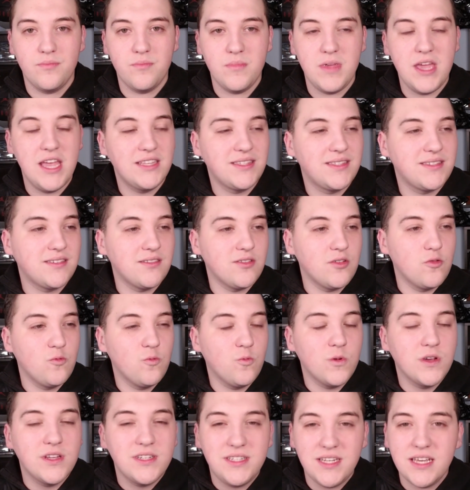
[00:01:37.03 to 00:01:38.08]
It's
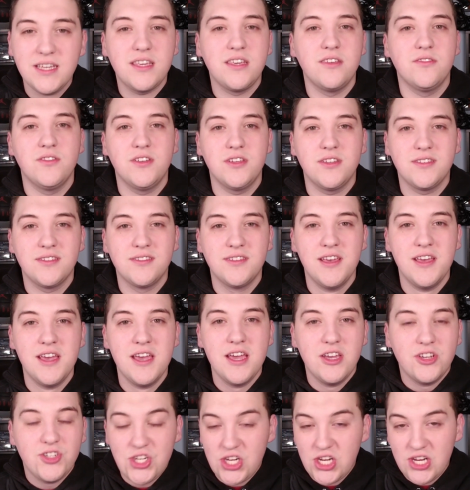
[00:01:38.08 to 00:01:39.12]
ridiculous.
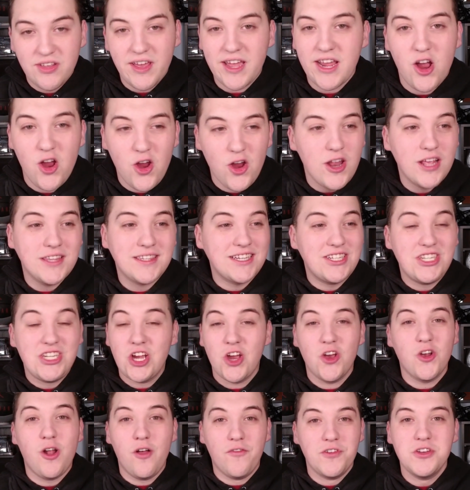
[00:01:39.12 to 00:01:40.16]
She like heard it's like she
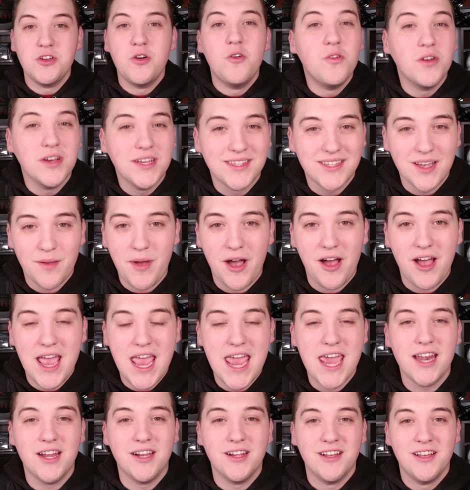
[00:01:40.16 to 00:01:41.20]
heard all the noise about
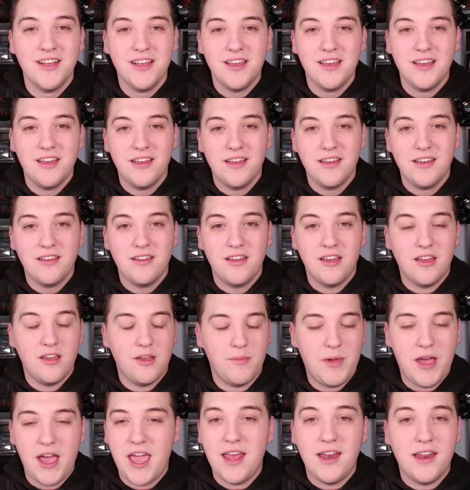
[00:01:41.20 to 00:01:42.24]
Hannah
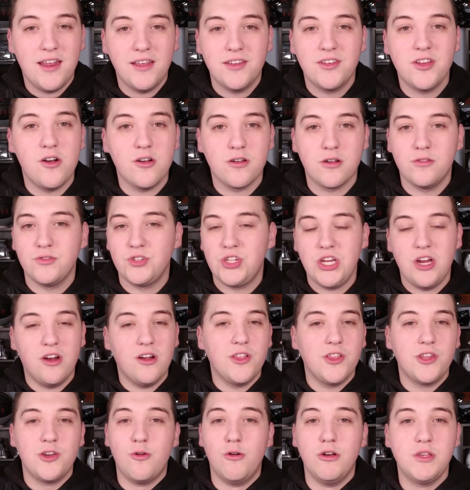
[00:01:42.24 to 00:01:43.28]
by Hannah Hidalgo. She
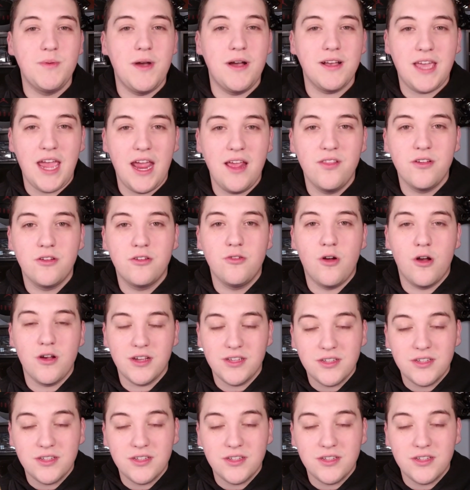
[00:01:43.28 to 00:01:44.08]
heard the noise about Caitlin Clark.